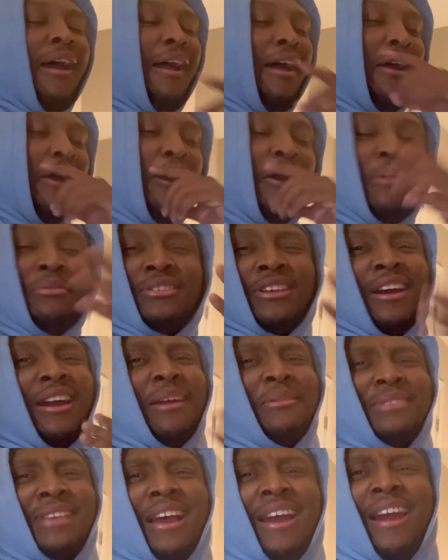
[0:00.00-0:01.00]
I'm sorry.
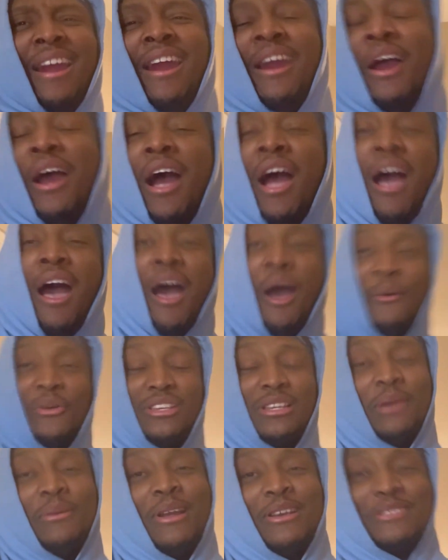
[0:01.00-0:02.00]
I'm sorry. We just
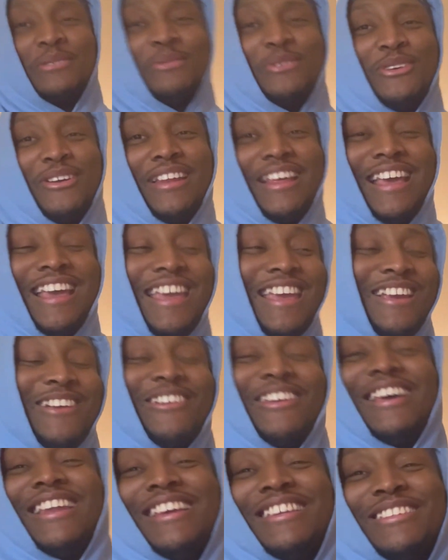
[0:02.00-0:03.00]
gonna have something to do with I ain't gonna
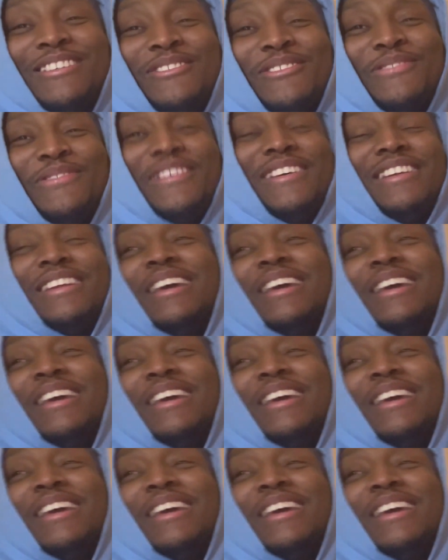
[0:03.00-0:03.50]
lie, that shit was funny.